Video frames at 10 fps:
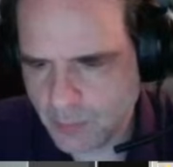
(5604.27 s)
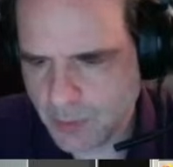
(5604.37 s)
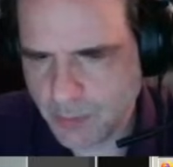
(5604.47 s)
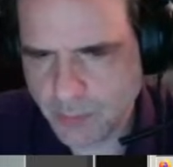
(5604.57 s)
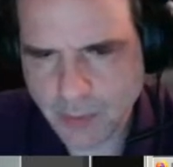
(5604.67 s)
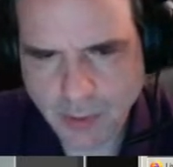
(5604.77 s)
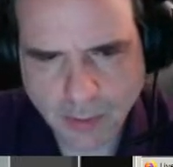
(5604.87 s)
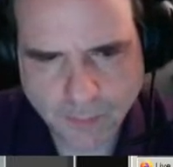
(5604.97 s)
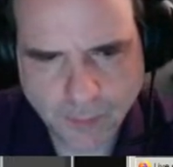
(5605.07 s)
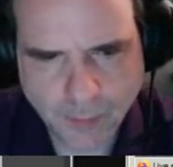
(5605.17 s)
are we doing
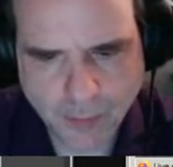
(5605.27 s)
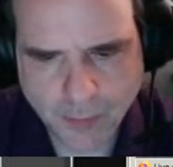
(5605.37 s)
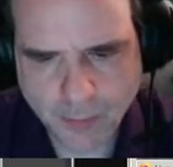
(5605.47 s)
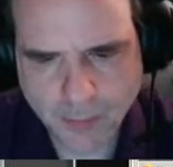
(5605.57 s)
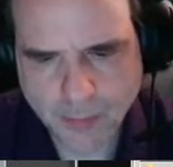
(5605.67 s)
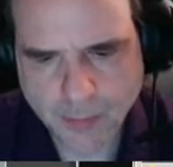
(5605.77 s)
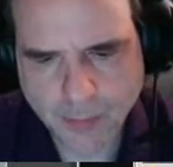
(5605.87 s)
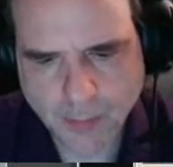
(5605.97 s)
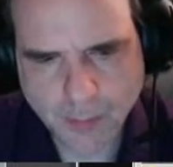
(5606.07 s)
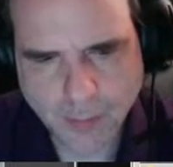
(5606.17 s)
here for
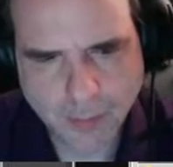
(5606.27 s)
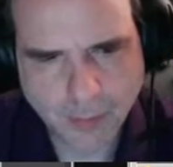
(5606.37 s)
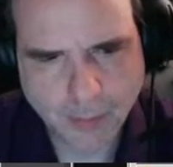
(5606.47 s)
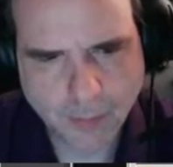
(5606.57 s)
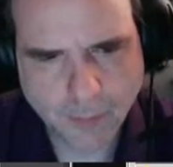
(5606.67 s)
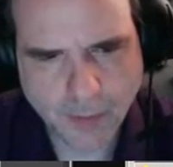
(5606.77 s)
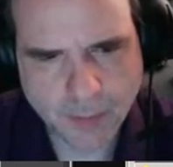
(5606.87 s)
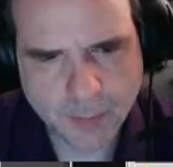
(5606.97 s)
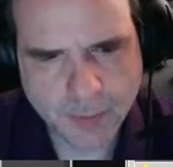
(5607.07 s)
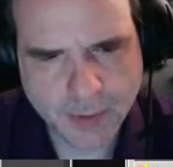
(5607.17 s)
frames
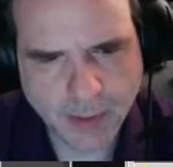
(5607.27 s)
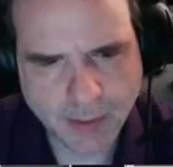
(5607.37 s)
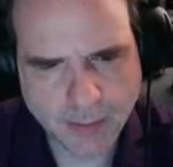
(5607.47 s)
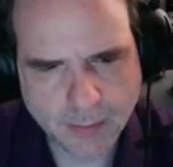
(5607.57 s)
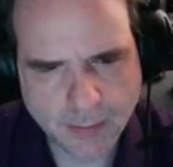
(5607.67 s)
per second?